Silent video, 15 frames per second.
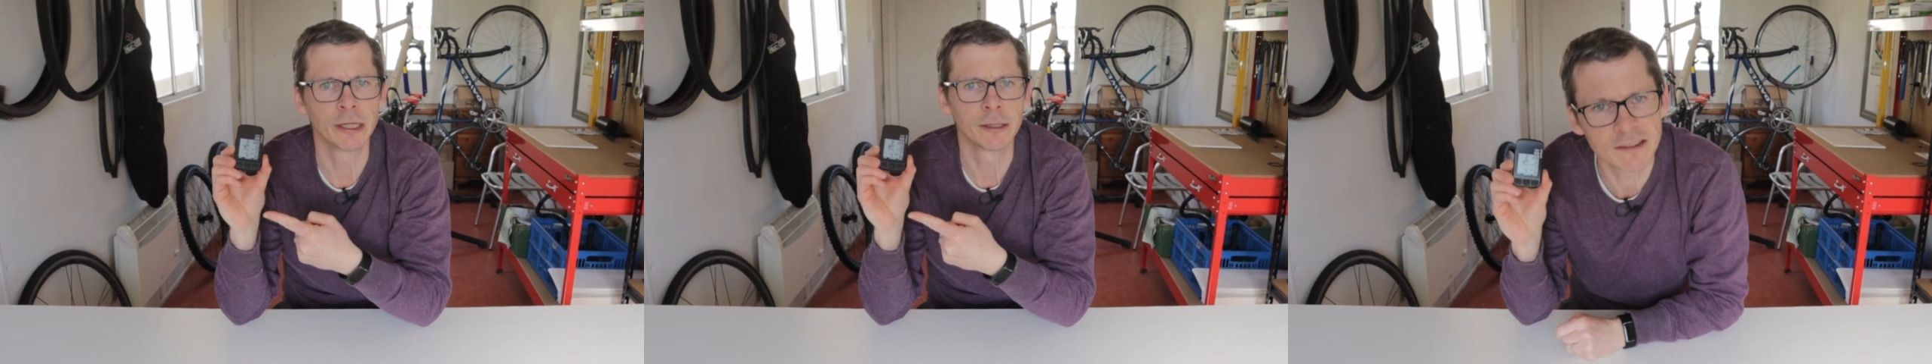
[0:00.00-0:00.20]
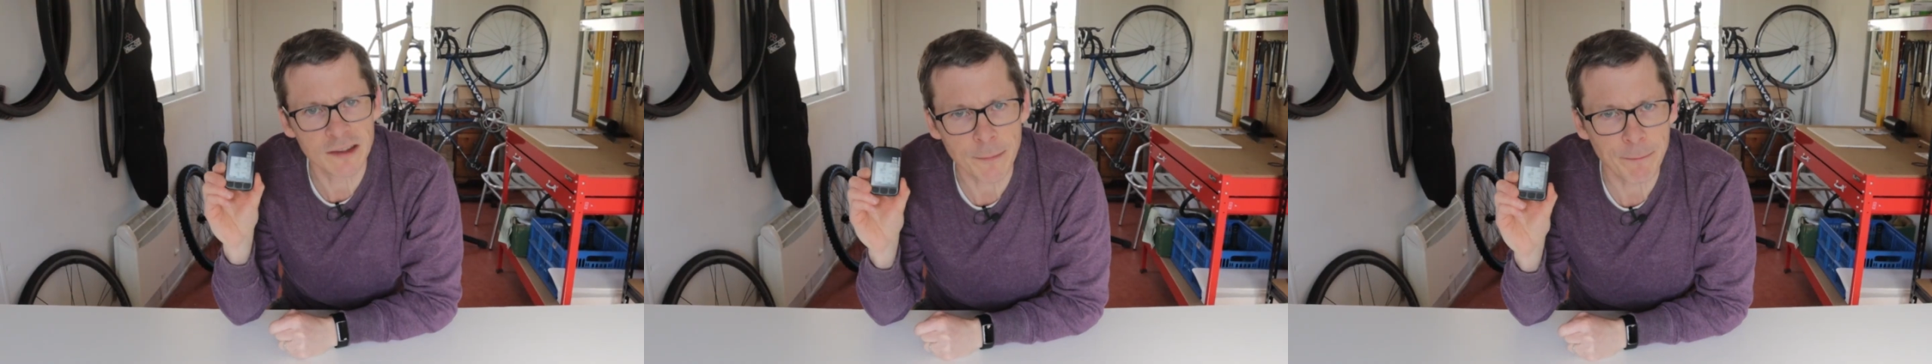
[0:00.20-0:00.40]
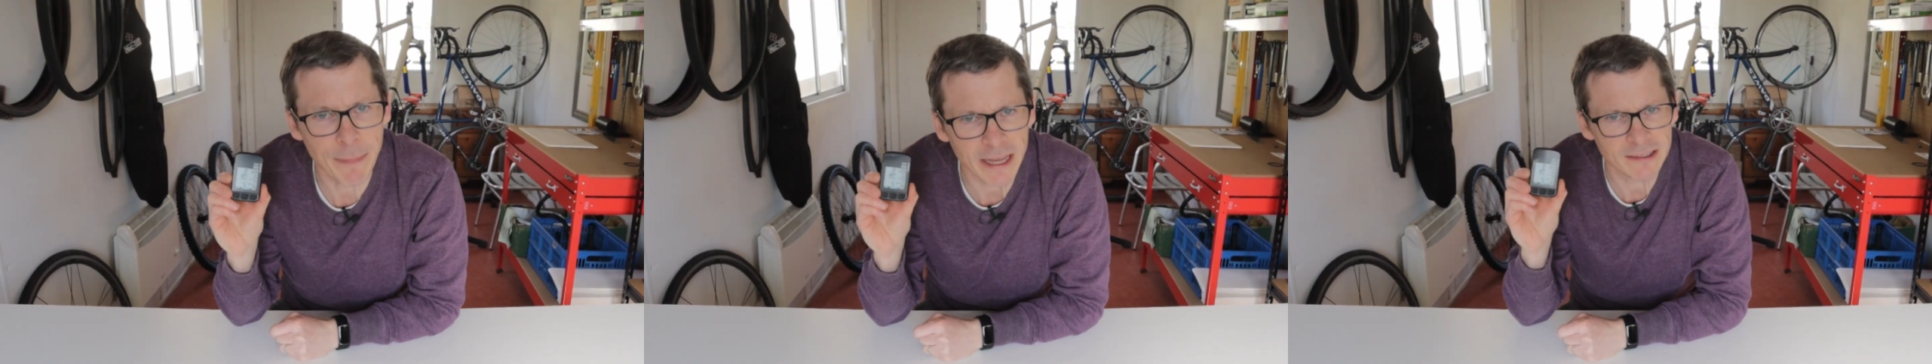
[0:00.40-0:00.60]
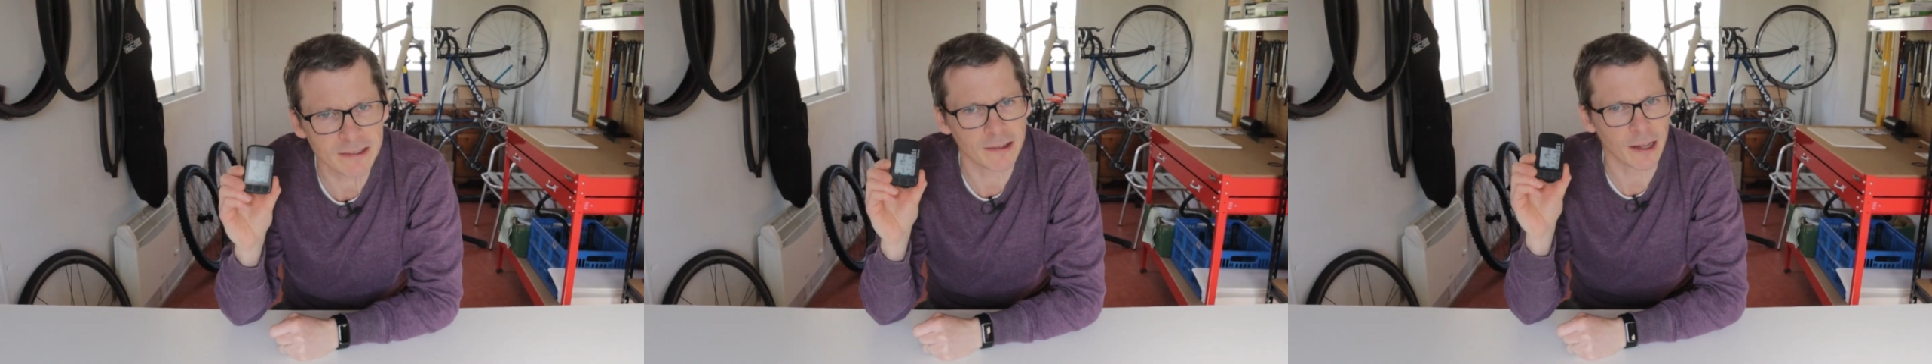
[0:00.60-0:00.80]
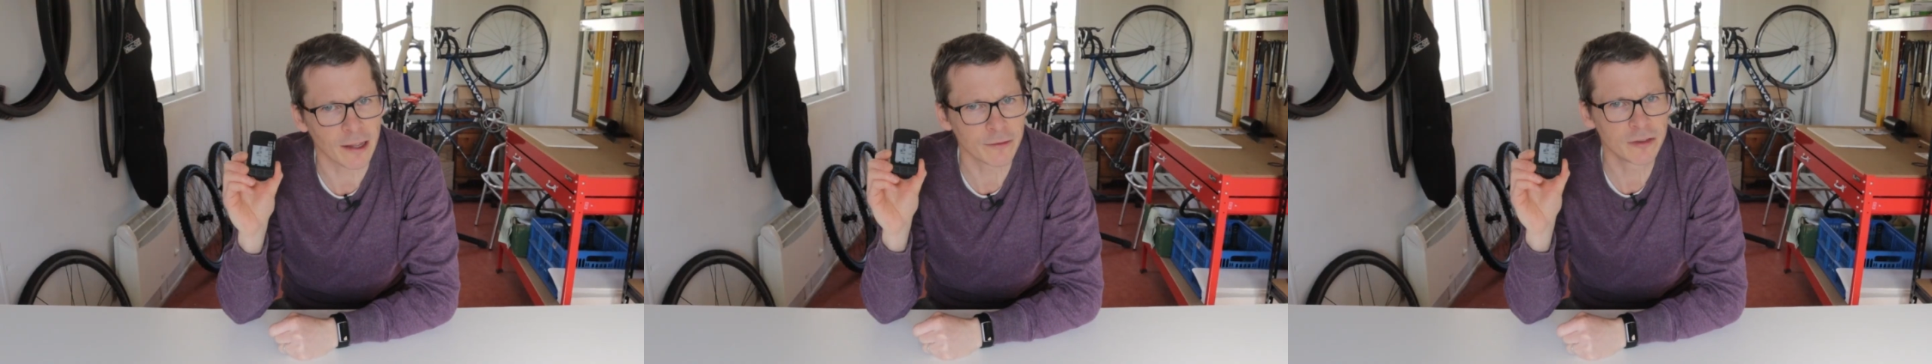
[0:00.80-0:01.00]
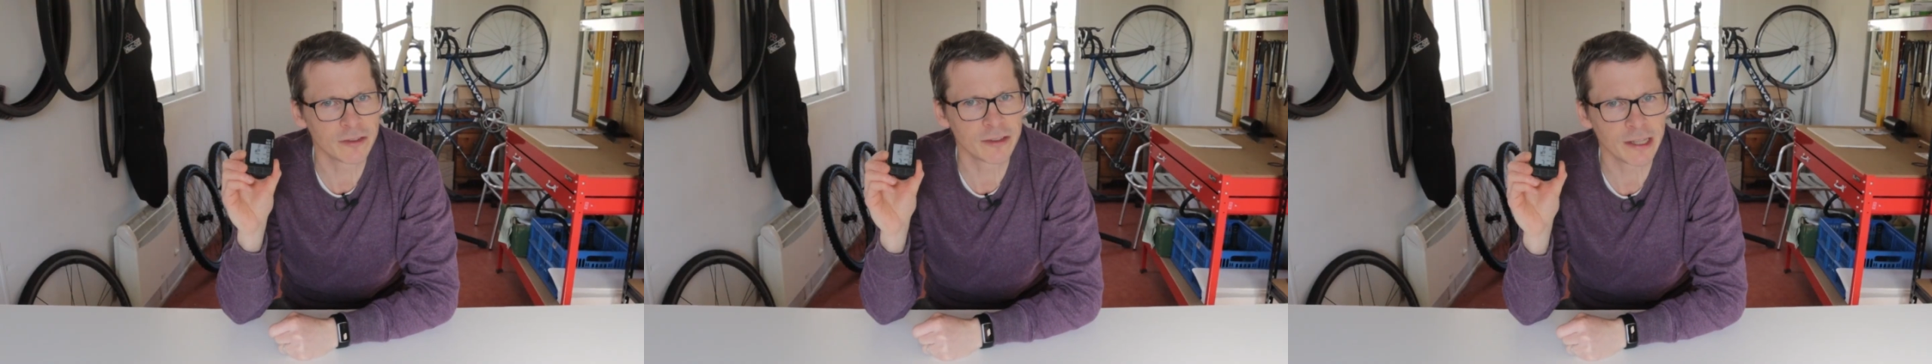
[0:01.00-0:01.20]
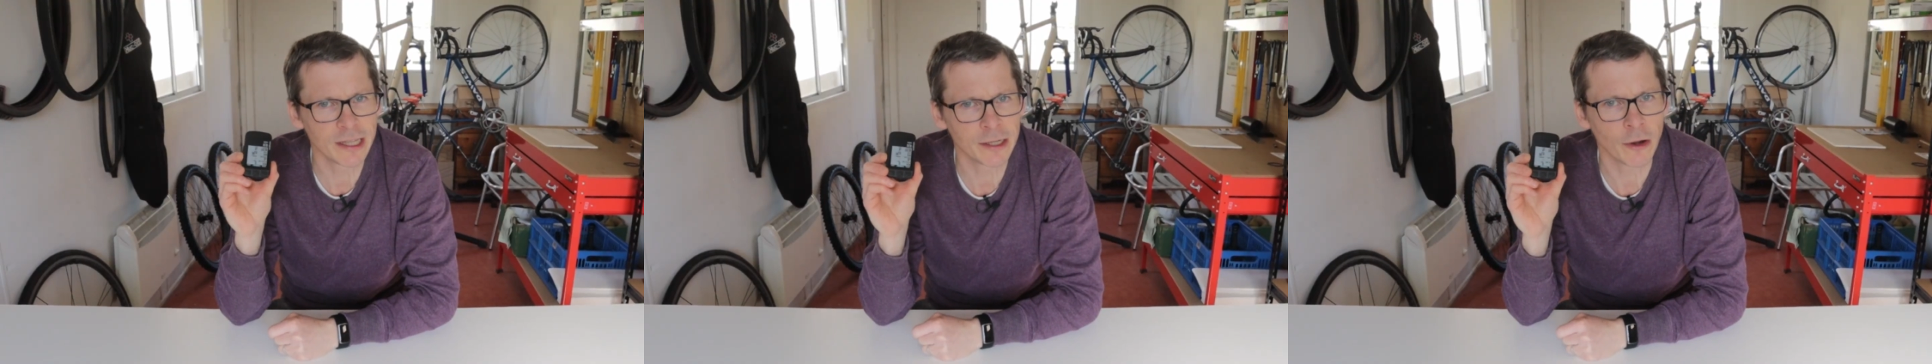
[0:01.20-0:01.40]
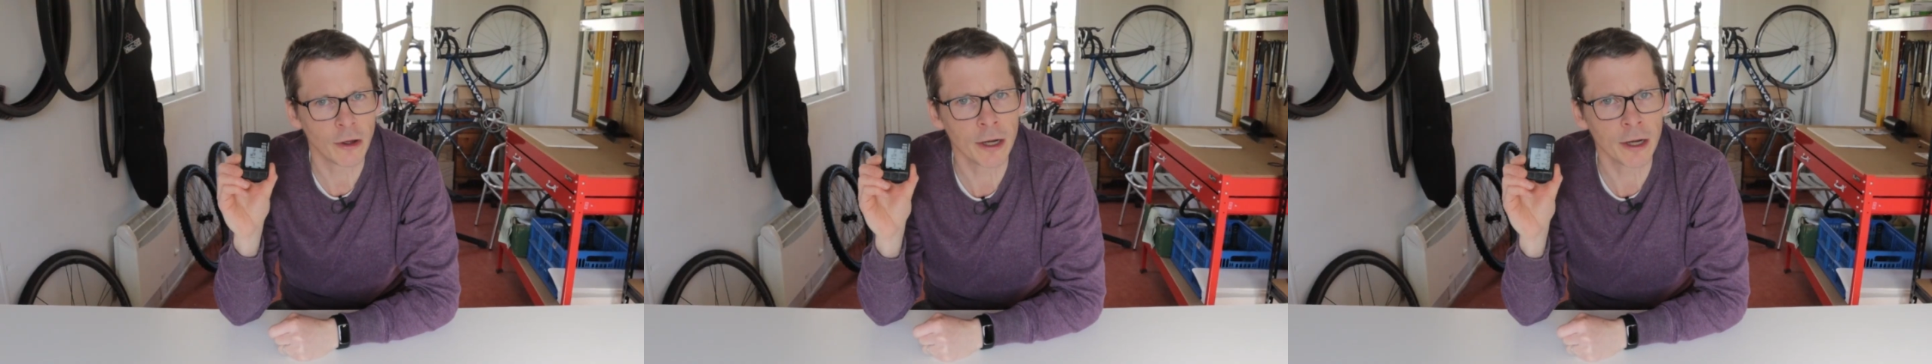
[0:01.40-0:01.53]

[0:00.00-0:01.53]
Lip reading: It's the best I've seen